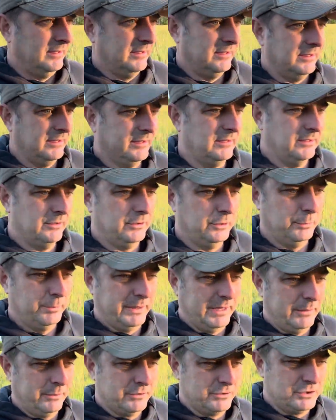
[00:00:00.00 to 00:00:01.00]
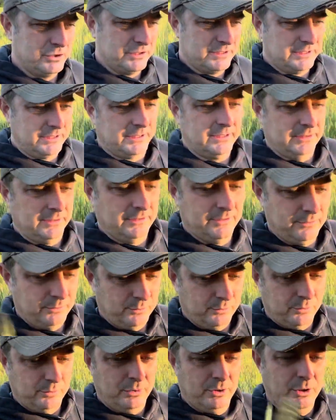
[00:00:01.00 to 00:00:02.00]
I hope that was just a
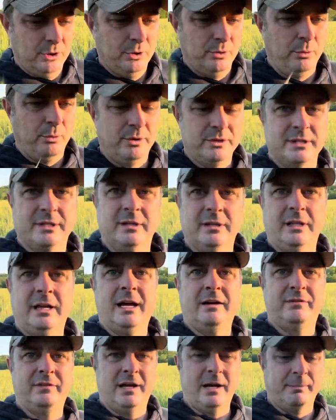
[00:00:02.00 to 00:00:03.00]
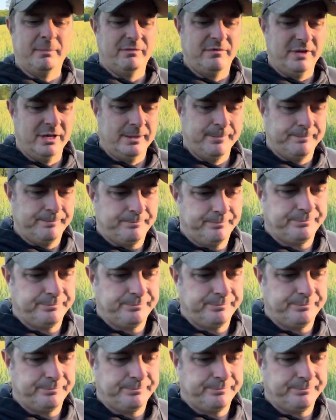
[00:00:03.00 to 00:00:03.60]
once in a lifetime event.